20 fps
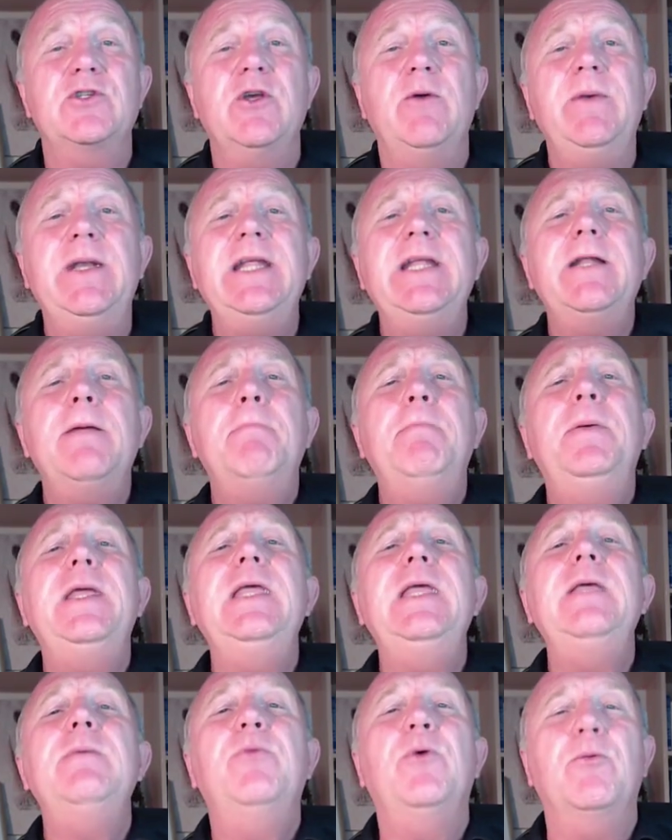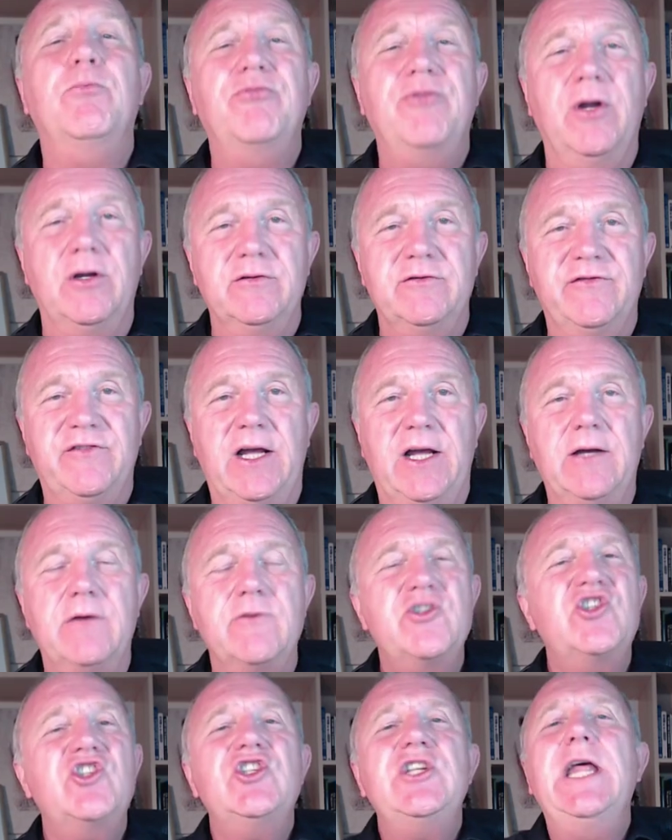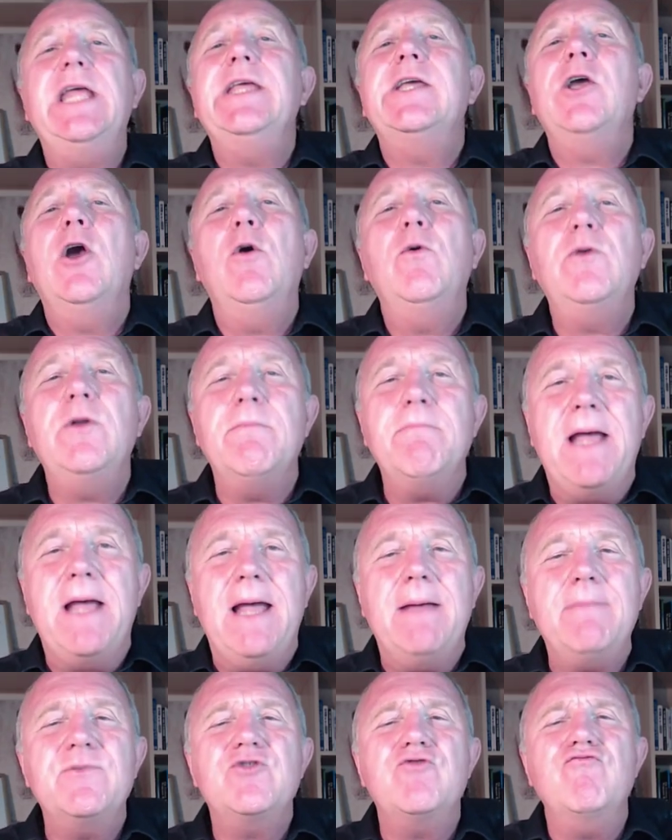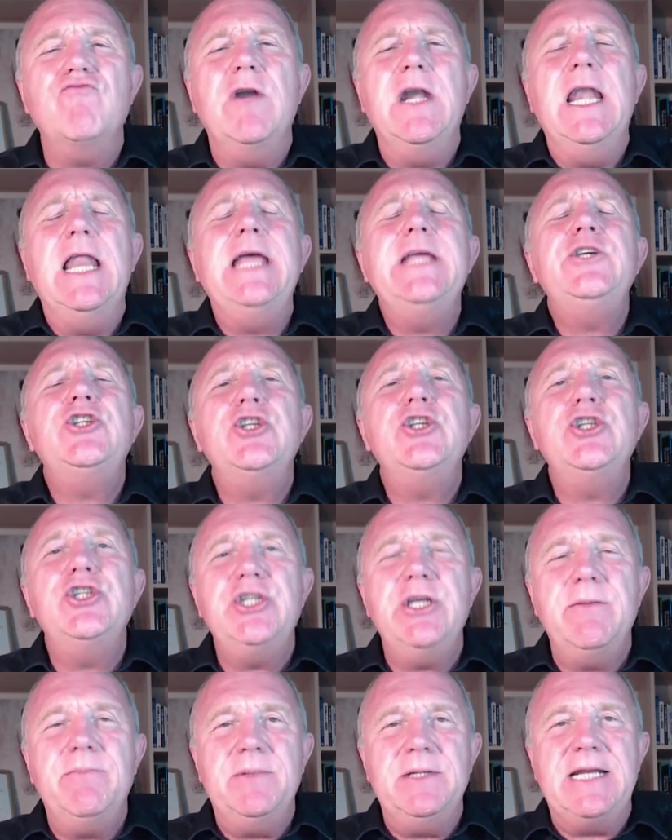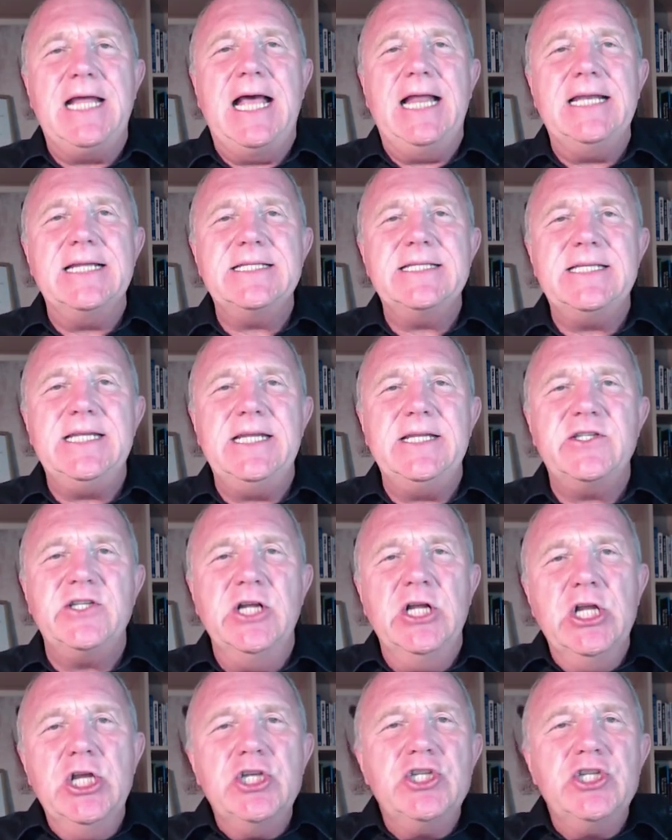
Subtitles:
So we need a people profile, stakeholder maps, relationship analysis,